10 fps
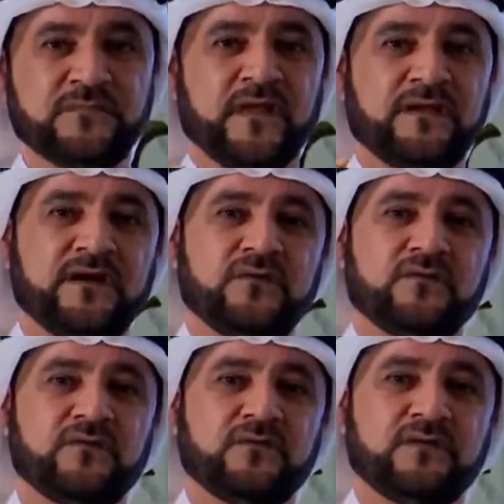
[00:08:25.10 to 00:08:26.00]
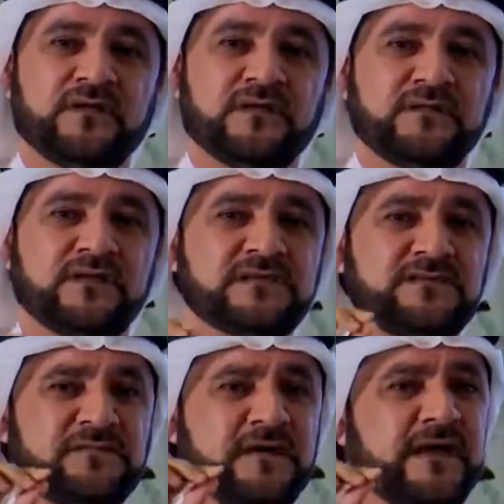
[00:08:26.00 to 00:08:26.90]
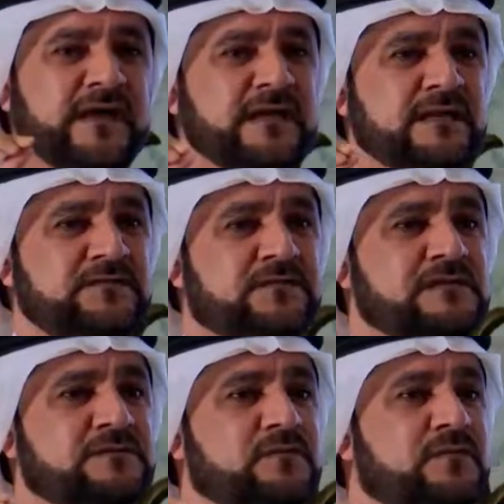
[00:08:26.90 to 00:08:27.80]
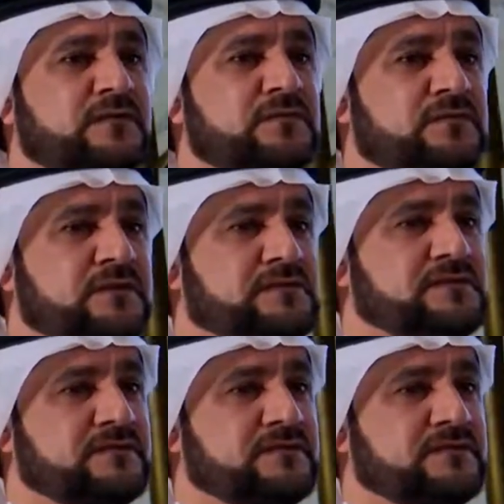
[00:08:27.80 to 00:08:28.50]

Now, there's a fine difference between the two things.